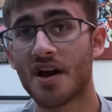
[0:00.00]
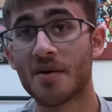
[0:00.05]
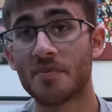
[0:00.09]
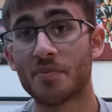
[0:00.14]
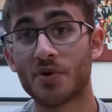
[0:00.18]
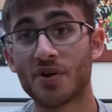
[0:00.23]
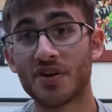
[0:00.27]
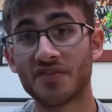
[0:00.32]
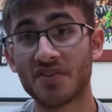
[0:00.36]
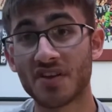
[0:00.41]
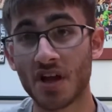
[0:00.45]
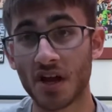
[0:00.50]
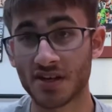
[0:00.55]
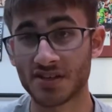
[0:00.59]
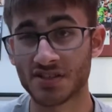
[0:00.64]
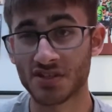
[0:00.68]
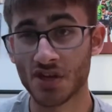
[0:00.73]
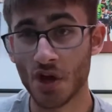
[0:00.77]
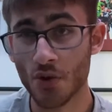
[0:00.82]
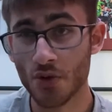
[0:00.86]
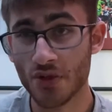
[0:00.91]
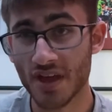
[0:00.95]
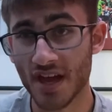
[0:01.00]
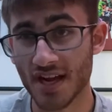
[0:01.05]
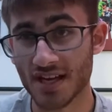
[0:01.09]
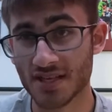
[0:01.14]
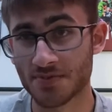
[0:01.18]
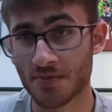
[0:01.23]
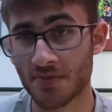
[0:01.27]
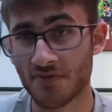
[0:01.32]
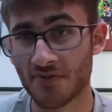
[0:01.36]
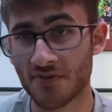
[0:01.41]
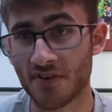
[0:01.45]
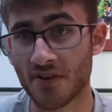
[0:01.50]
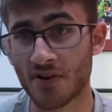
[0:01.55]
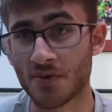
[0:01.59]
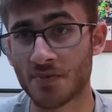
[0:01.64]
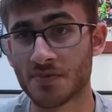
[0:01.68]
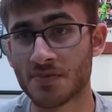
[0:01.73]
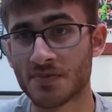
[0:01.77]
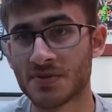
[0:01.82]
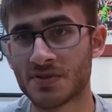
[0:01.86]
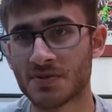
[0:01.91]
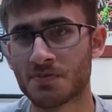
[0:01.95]
But if you guys know the X-Men
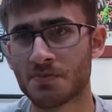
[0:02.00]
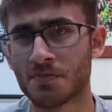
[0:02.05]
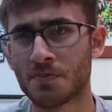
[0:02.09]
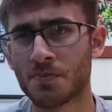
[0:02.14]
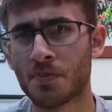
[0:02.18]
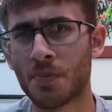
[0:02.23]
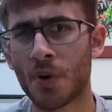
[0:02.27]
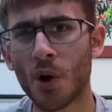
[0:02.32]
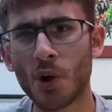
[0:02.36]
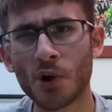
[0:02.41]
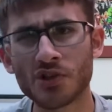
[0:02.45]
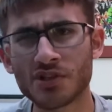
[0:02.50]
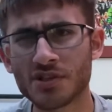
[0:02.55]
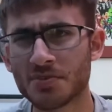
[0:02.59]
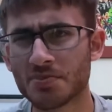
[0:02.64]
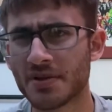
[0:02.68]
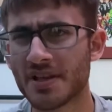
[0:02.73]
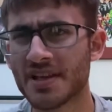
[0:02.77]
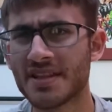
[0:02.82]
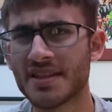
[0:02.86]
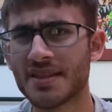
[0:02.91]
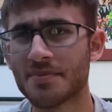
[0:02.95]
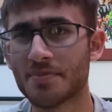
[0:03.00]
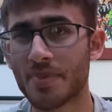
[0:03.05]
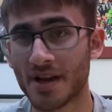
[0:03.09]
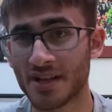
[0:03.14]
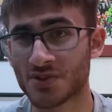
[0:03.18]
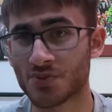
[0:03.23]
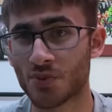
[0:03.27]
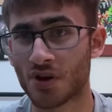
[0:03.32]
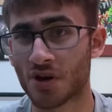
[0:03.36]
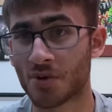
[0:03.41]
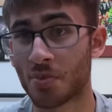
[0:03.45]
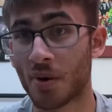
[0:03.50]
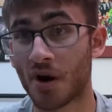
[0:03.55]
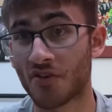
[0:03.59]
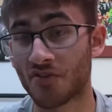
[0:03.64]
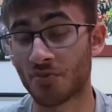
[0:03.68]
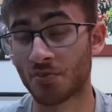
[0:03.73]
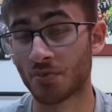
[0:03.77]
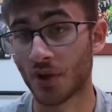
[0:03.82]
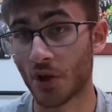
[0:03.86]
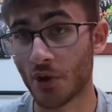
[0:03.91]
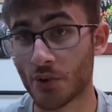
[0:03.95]
films, possibly the best one apart
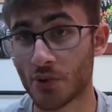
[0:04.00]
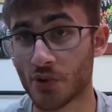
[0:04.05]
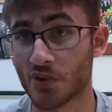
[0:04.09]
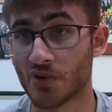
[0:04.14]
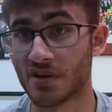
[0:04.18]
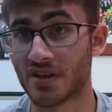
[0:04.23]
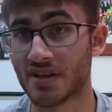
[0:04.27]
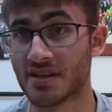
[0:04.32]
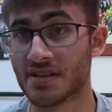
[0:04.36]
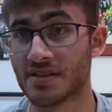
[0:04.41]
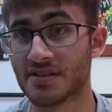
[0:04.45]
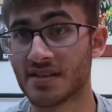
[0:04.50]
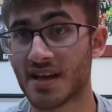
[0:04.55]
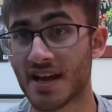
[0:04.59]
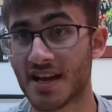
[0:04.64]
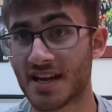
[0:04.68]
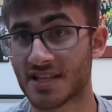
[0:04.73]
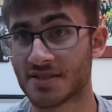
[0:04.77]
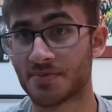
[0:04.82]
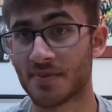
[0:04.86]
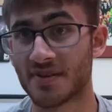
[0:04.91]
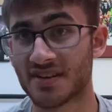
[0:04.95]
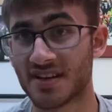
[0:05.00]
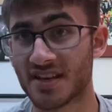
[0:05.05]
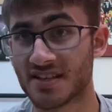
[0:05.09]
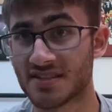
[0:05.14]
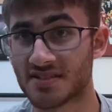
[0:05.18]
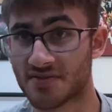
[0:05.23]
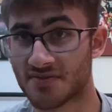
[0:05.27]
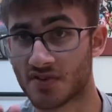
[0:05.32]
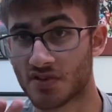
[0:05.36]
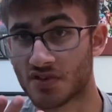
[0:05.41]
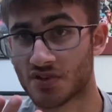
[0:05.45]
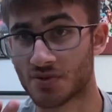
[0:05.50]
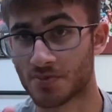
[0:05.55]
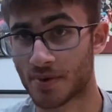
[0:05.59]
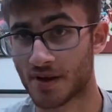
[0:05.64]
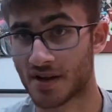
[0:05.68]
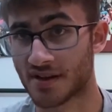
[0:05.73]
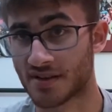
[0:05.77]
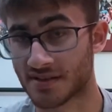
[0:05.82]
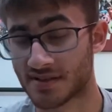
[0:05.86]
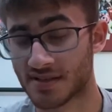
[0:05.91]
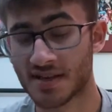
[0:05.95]
from Logan is X-Men Days of Future
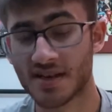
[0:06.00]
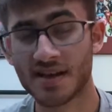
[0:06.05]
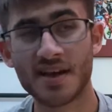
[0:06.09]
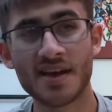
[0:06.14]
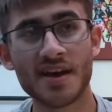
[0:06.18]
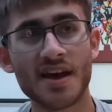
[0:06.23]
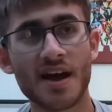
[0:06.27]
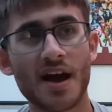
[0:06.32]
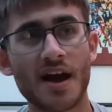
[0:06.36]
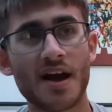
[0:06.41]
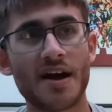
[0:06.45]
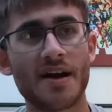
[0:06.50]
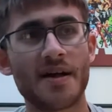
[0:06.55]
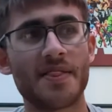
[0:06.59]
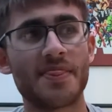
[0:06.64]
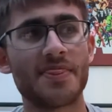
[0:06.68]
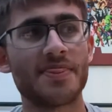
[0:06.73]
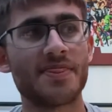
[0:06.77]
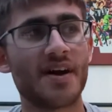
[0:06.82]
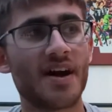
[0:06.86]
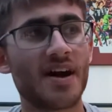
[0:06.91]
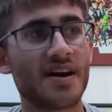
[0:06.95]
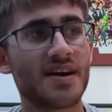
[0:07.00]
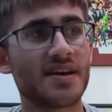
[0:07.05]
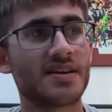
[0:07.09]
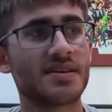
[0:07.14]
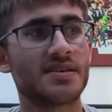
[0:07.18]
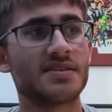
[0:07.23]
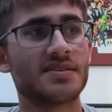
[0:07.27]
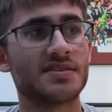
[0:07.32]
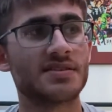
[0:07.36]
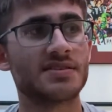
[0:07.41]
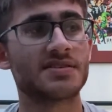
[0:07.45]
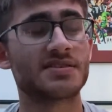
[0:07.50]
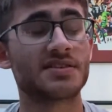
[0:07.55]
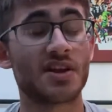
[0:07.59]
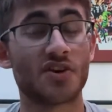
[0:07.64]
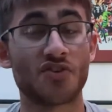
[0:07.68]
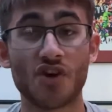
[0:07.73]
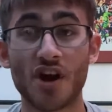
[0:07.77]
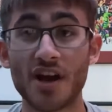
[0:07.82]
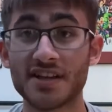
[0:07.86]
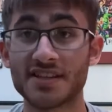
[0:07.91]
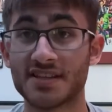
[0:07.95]
Past, and that is
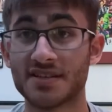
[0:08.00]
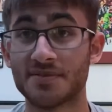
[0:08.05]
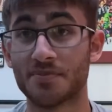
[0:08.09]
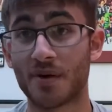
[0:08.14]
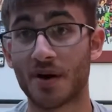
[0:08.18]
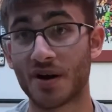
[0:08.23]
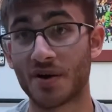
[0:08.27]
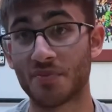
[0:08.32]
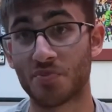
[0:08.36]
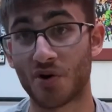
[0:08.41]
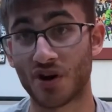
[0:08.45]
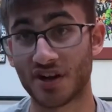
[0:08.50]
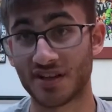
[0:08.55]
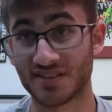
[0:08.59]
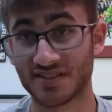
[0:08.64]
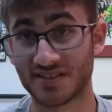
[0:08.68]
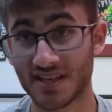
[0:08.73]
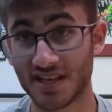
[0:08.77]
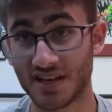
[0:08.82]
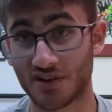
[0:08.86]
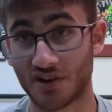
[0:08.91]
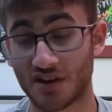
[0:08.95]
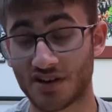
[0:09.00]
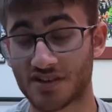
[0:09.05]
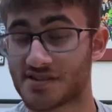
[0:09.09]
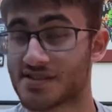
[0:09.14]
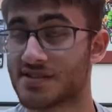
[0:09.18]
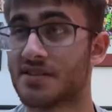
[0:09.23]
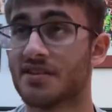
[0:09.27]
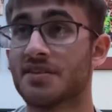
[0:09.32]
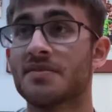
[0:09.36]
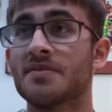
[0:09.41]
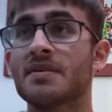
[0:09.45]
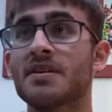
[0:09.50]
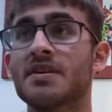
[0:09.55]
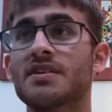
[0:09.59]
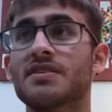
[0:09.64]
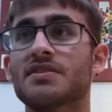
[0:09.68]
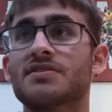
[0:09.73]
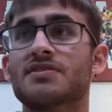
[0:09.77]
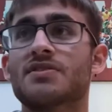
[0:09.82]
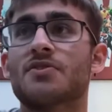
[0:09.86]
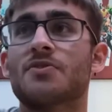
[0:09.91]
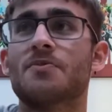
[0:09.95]
directed by Bryan Singer actually.
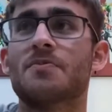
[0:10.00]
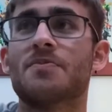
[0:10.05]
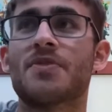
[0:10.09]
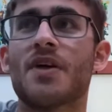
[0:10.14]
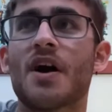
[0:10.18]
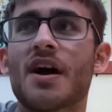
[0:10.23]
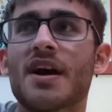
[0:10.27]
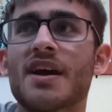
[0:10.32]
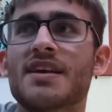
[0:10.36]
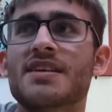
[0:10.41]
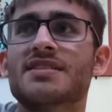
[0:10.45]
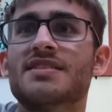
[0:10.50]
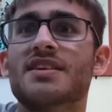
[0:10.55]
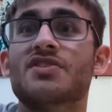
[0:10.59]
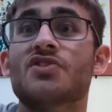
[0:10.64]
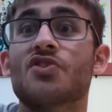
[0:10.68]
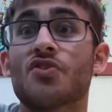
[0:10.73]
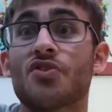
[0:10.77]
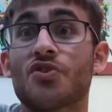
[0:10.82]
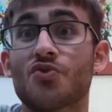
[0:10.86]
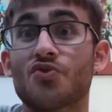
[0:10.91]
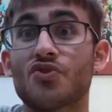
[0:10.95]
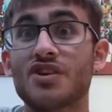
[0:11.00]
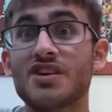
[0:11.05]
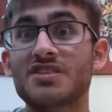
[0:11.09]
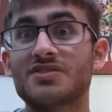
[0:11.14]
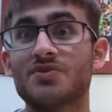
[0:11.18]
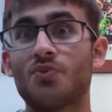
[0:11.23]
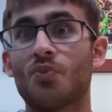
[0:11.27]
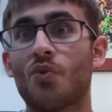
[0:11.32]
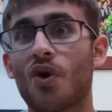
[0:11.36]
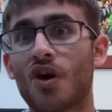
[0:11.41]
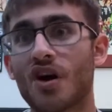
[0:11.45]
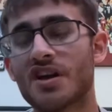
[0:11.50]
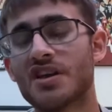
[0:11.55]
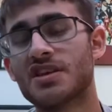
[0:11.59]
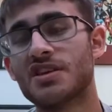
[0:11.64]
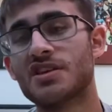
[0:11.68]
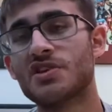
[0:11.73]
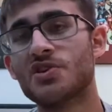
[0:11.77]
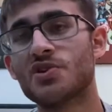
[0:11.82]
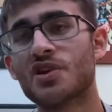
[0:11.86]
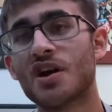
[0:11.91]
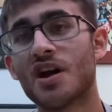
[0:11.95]
So that is another reason why
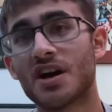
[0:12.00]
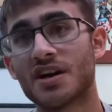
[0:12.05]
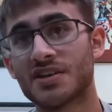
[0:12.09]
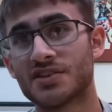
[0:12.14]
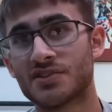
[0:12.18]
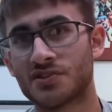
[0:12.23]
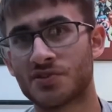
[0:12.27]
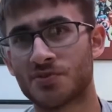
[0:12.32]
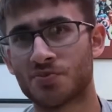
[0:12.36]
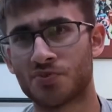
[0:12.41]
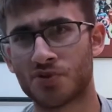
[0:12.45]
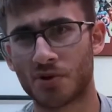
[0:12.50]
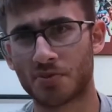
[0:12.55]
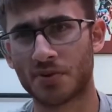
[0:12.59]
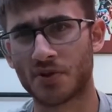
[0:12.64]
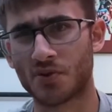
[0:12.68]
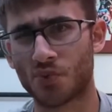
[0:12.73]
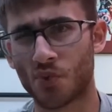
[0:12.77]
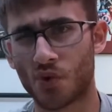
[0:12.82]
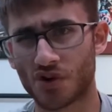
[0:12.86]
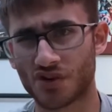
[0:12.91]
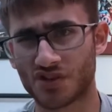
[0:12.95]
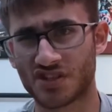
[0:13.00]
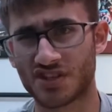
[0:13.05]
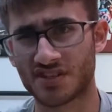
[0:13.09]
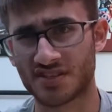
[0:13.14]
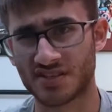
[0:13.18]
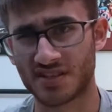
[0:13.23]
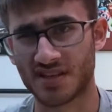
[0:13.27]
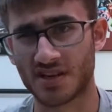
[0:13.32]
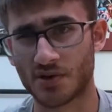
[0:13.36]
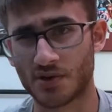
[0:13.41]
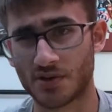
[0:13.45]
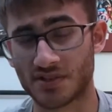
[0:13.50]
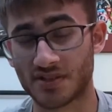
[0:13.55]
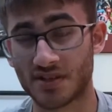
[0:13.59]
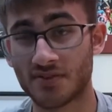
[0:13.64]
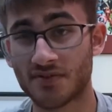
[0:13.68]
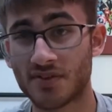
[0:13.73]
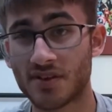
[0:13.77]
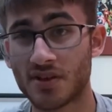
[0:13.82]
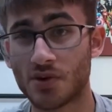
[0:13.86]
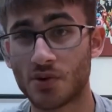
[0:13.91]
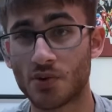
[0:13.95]
you guys should probably watch this series
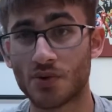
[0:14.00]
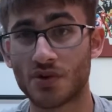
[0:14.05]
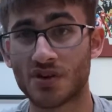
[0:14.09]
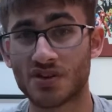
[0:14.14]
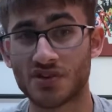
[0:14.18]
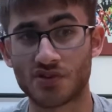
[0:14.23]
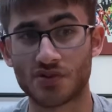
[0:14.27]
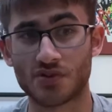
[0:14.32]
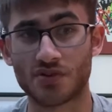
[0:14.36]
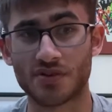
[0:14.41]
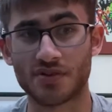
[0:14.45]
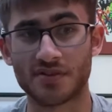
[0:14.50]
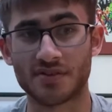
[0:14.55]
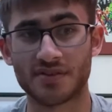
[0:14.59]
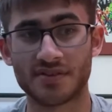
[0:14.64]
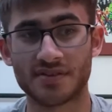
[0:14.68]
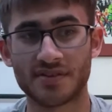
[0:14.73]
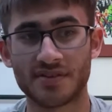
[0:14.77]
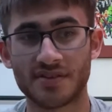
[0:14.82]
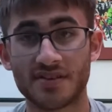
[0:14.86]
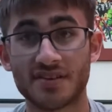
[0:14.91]
if you enjoyed